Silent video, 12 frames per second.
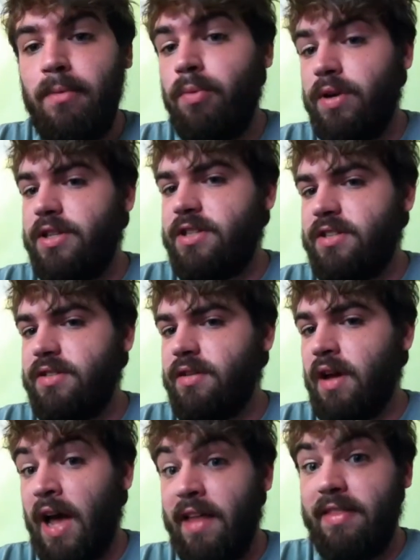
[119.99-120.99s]
Which
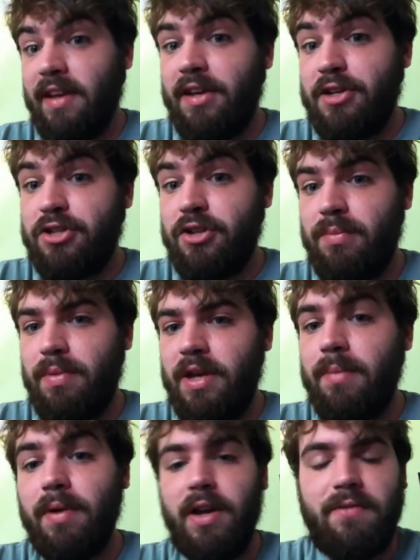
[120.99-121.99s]
I think it should
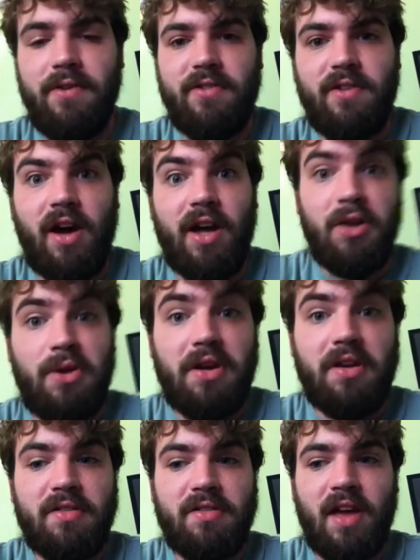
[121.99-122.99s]
be, but if it's not, you
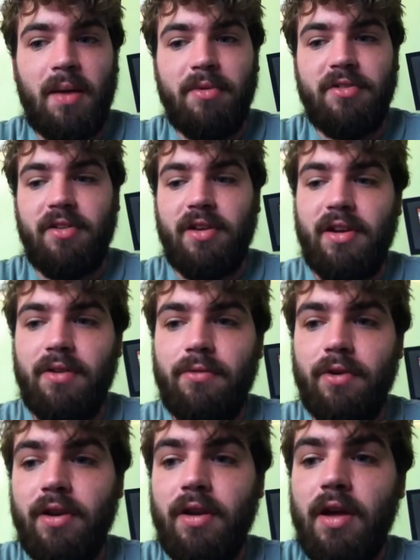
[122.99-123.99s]
establish something
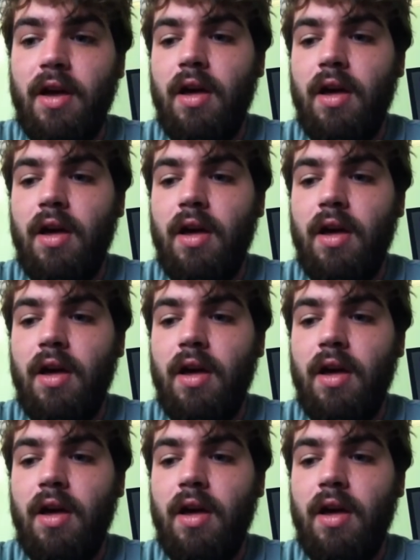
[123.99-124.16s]
different.